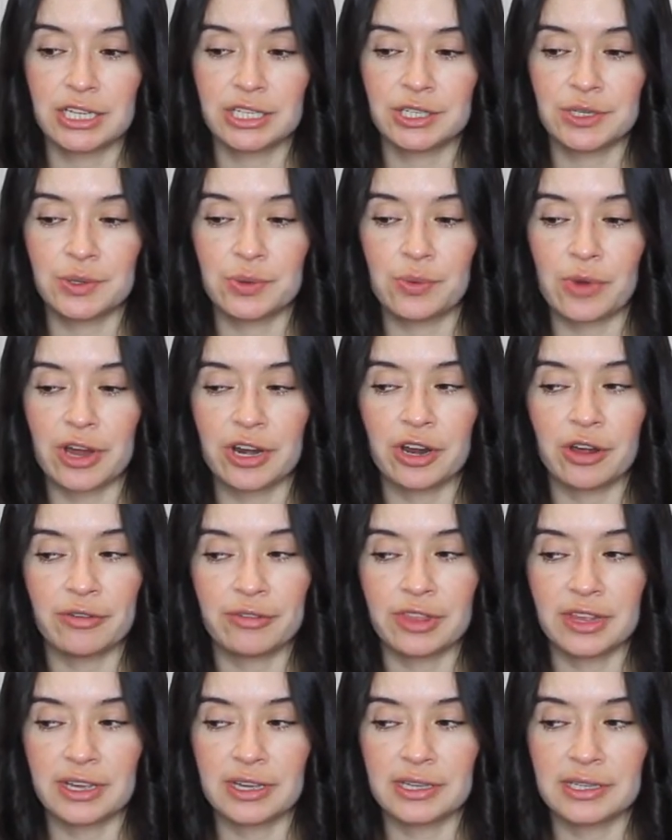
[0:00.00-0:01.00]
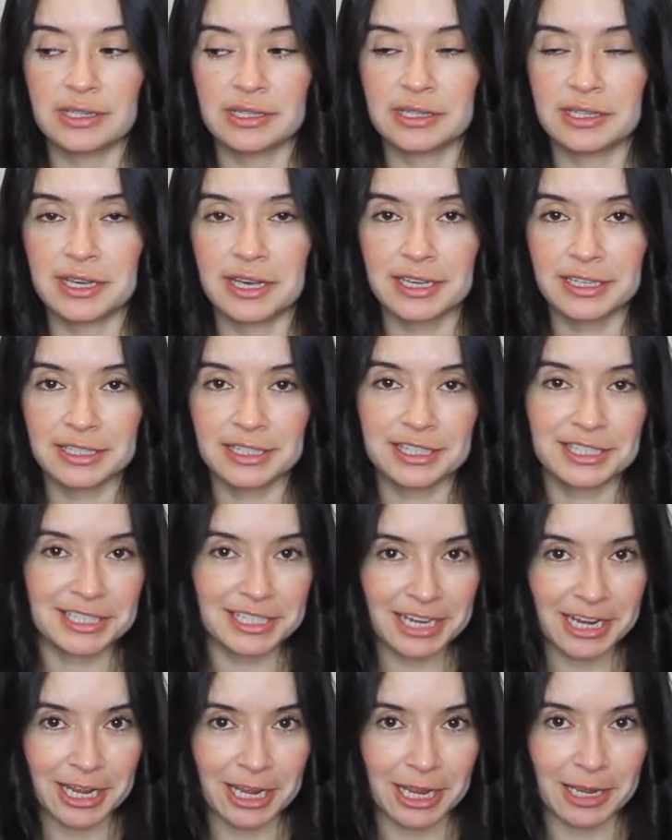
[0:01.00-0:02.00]
to one of these
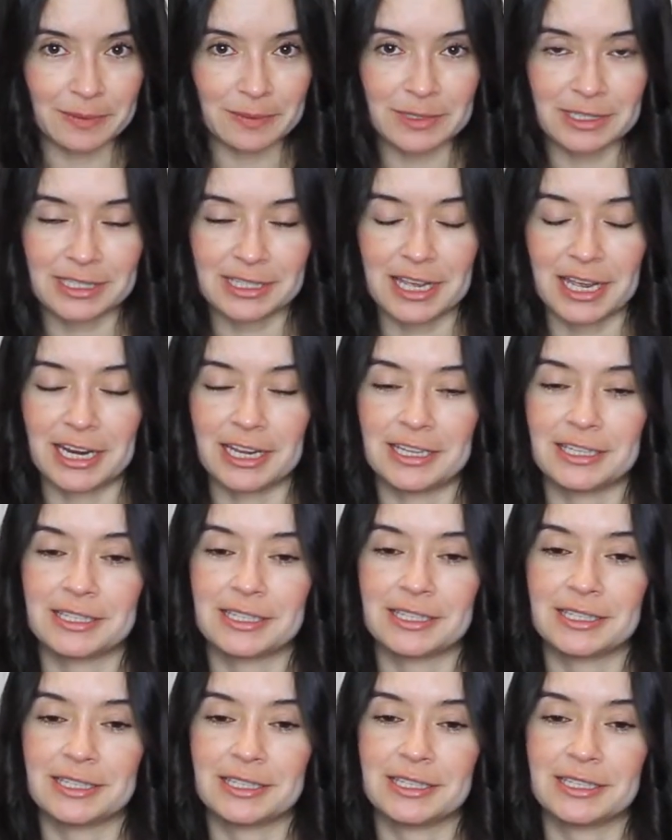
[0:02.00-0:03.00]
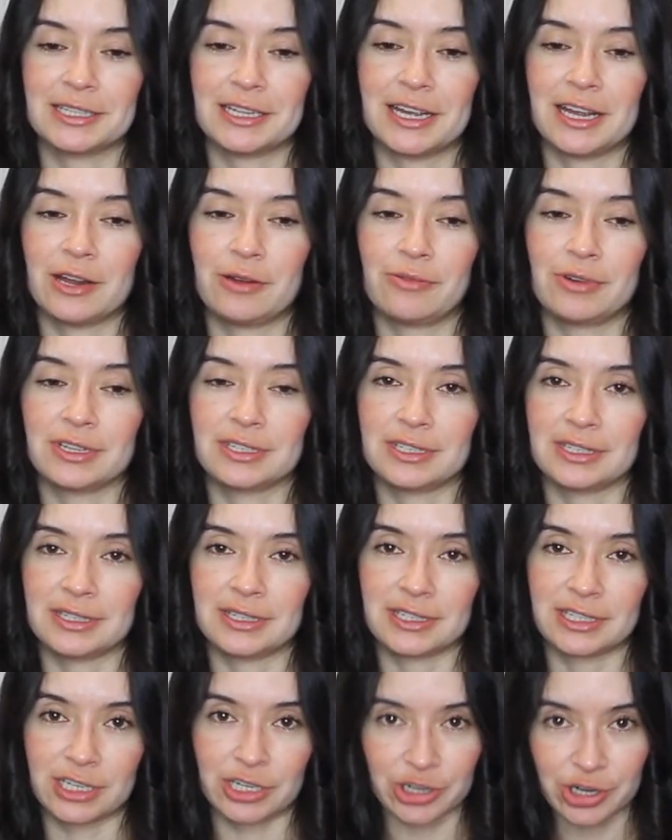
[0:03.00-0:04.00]
gyms that it was a
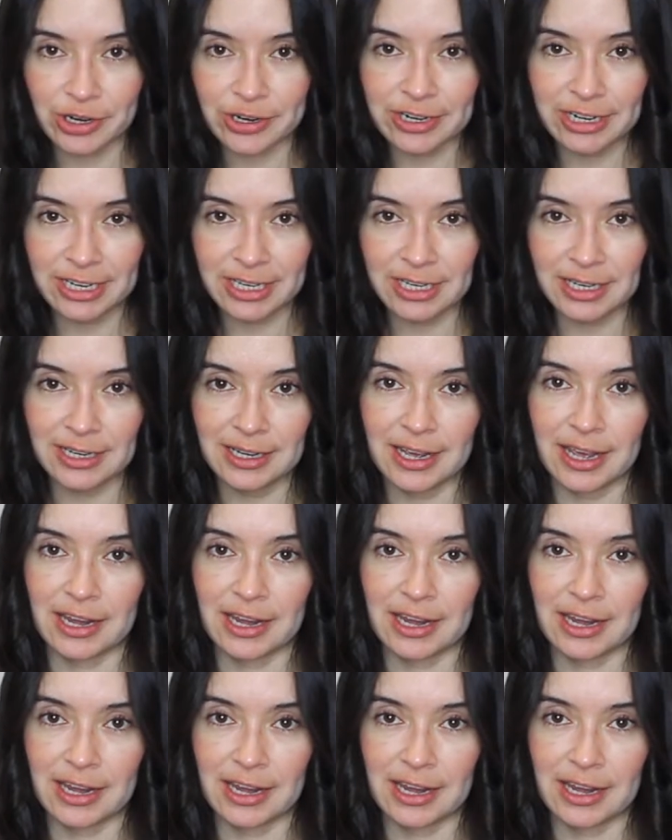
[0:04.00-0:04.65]
circuit